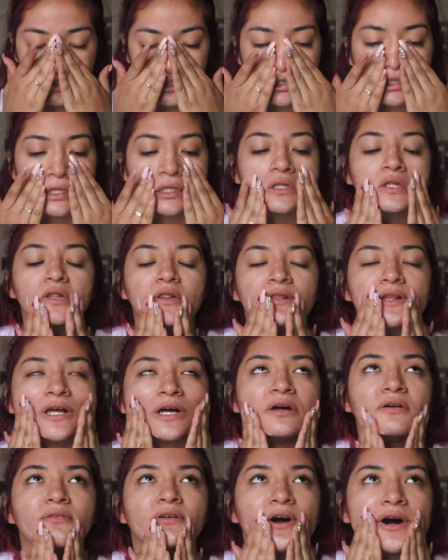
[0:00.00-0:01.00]
And I
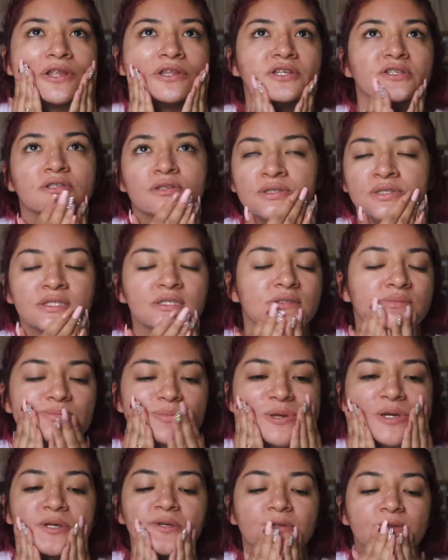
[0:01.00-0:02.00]
love how this one
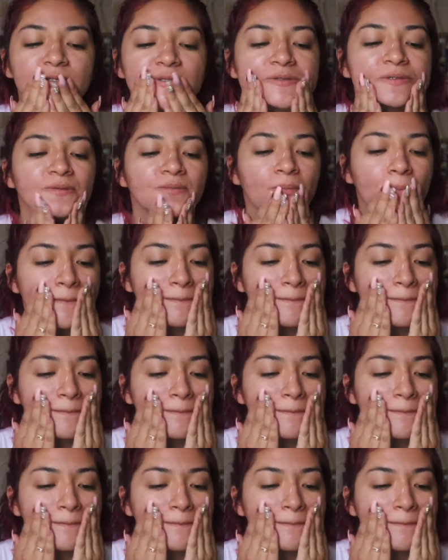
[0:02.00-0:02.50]
smells.